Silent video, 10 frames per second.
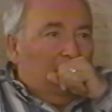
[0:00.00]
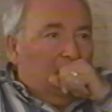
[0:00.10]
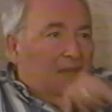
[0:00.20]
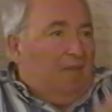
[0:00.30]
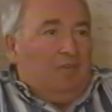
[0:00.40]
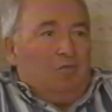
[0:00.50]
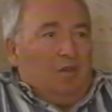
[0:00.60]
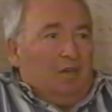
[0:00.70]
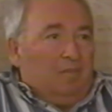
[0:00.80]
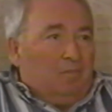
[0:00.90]

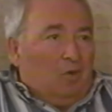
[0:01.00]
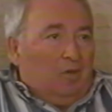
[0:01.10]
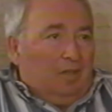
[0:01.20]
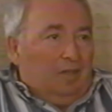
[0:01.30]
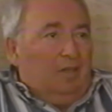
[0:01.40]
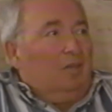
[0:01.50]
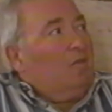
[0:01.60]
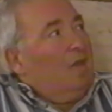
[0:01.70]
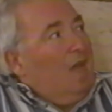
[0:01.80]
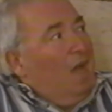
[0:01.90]
everywhere in Poland,
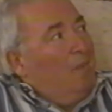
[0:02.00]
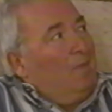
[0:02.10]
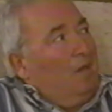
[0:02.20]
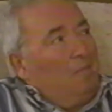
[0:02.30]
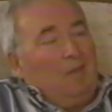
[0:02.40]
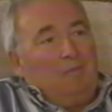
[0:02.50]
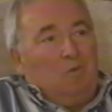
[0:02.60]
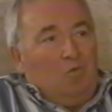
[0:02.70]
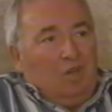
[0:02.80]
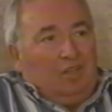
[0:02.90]
how many people,
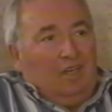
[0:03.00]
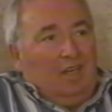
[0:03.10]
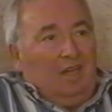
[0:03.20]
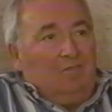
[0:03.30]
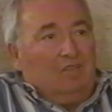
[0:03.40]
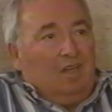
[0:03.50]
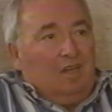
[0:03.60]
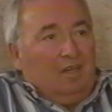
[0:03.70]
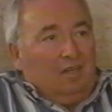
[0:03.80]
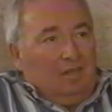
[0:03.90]
what their names
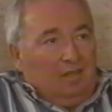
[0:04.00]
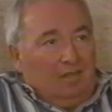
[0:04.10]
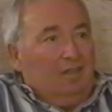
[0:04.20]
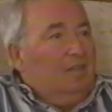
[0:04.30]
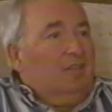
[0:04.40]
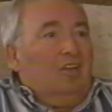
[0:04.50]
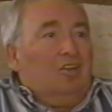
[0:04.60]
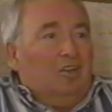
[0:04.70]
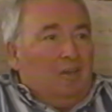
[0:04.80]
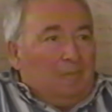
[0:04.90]
are. Not
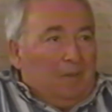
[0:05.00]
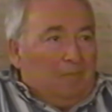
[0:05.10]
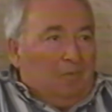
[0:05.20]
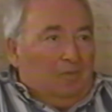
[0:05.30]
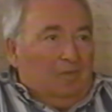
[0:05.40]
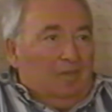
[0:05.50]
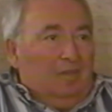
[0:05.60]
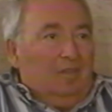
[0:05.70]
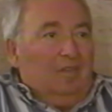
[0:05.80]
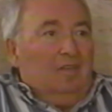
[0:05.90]
only people.
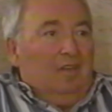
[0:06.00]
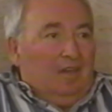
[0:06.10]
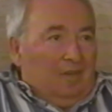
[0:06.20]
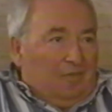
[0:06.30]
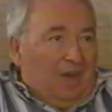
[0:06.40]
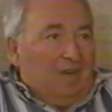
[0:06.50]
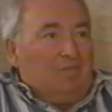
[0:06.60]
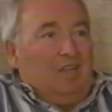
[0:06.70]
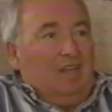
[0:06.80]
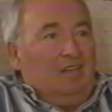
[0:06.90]
In the farms,
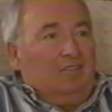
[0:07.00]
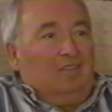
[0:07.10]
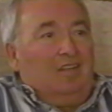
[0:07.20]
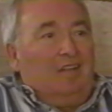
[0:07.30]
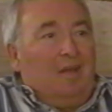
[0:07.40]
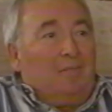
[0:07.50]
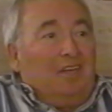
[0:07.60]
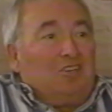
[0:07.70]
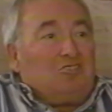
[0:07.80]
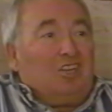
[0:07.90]
they had to tell how
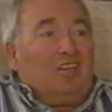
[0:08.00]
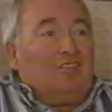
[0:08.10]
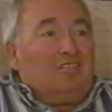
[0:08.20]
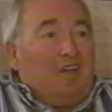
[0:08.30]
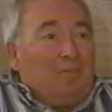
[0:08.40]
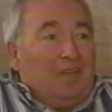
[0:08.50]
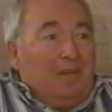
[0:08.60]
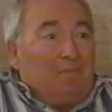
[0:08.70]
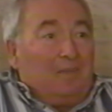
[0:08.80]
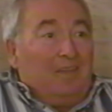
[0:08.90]
many chickens, how
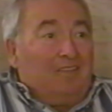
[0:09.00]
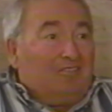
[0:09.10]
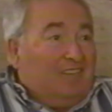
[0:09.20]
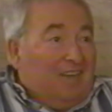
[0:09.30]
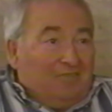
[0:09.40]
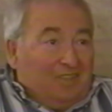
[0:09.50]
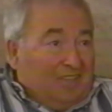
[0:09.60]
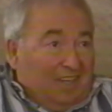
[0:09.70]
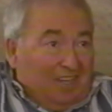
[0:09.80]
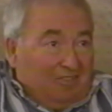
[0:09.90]
many pigs, and
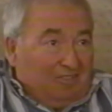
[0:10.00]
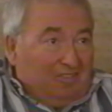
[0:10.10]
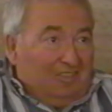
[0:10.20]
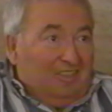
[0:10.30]
everything else.